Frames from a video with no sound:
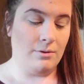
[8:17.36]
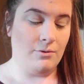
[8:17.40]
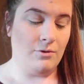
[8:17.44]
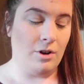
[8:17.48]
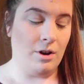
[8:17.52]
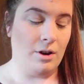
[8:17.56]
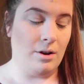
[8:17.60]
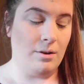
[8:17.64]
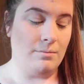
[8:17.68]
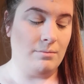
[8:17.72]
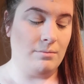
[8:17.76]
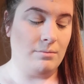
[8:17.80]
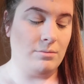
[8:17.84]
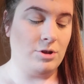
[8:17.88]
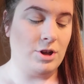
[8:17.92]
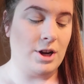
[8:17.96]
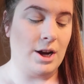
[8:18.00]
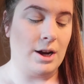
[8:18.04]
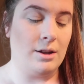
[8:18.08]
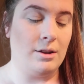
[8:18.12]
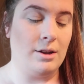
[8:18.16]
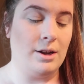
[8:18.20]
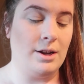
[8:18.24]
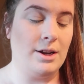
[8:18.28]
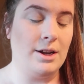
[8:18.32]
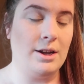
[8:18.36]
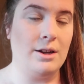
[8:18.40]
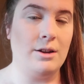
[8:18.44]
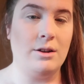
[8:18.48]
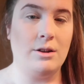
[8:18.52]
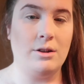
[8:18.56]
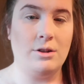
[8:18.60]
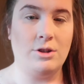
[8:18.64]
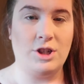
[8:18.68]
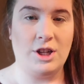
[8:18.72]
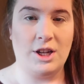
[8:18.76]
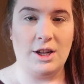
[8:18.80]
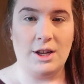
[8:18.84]
from Jaclyn
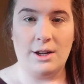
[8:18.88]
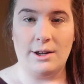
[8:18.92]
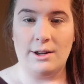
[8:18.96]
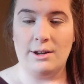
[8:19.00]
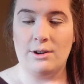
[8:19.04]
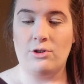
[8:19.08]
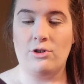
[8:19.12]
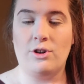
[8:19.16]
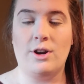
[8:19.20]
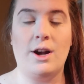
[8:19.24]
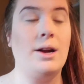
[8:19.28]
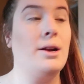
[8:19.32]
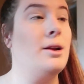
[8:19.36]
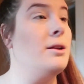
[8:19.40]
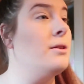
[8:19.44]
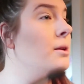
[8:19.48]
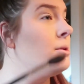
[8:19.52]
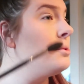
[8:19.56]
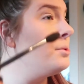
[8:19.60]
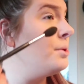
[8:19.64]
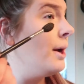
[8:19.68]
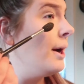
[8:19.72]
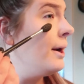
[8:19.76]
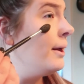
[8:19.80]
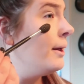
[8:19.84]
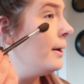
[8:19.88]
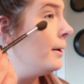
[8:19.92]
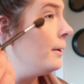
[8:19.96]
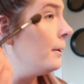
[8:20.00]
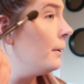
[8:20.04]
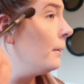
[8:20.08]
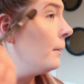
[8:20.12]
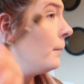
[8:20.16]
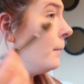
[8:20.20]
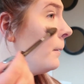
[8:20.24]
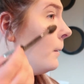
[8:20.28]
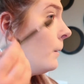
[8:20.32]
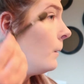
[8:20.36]
Hill. She created this
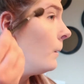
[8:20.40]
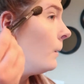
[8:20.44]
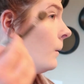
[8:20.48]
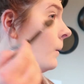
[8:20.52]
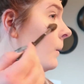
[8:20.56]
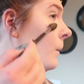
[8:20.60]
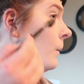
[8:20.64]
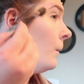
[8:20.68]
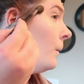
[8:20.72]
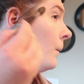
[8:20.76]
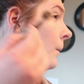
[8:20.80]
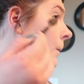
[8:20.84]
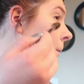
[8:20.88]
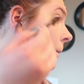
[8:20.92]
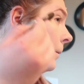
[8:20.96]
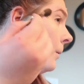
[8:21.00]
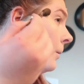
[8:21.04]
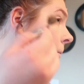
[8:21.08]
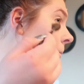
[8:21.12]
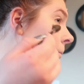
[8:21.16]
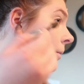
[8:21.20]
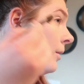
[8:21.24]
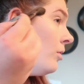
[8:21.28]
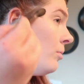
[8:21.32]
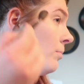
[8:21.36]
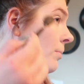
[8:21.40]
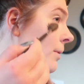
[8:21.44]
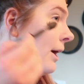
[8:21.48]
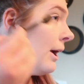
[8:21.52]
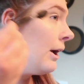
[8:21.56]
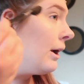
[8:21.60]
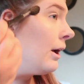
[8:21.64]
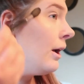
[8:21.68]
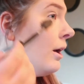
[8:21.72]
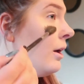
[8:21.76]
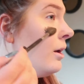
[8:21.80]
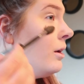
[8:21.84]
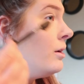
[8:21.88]
highlighter with
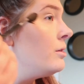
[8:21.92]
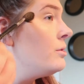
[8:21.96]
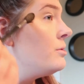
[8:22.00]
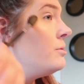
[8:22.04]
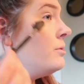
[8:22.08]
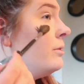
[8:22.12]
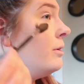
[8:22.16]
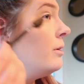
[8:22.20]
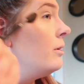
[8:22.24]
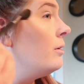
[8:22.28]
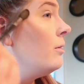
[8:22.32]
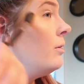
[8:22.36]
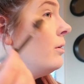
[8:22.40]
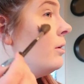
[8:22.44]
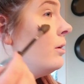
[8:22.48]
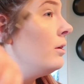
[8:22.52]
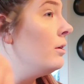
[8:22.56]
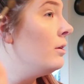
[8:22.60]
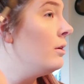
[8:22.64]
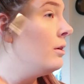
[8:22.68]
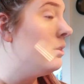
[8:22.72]
Becca, so.